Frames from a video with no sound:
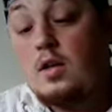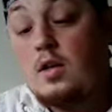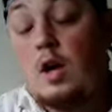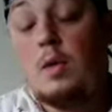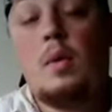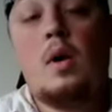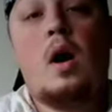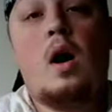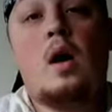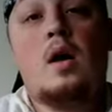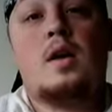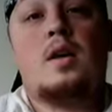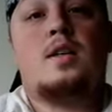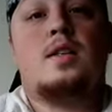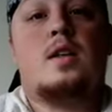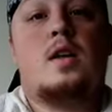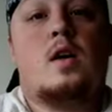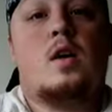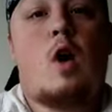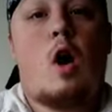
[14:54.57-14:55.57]
Tomahawk
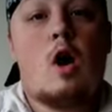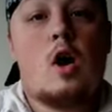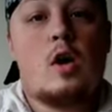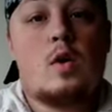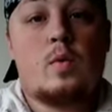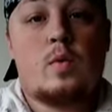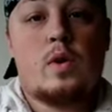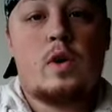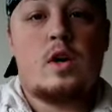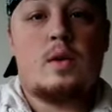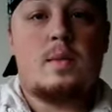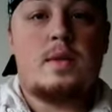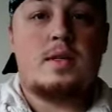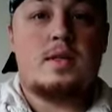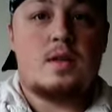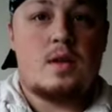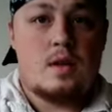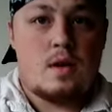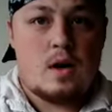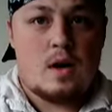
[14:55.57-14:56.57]
is an Algonquin word. It
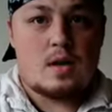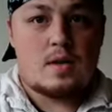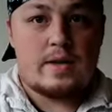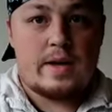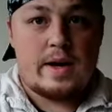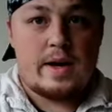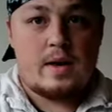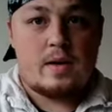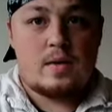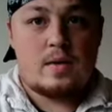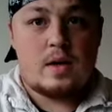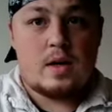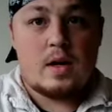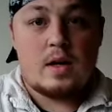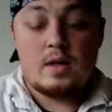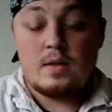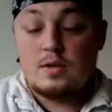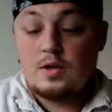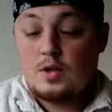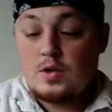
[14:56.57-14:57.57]
means to knock
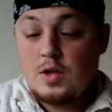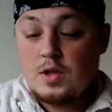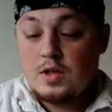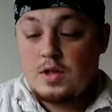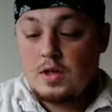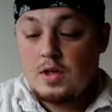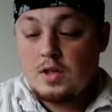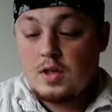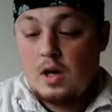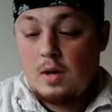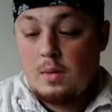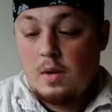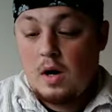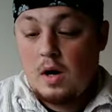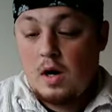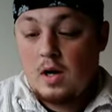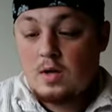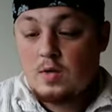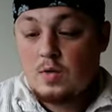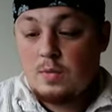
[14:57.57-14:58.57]
down. Traditionally,
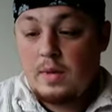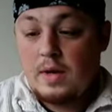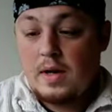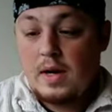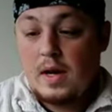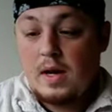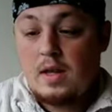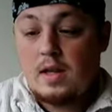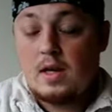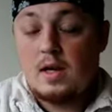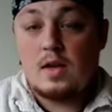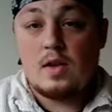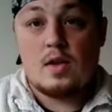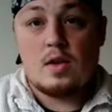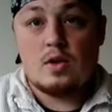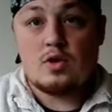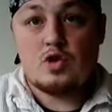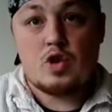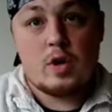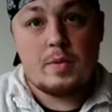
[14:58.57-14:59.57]
tomahawks were made out of
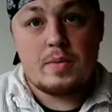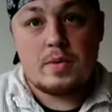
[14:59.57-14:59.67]
either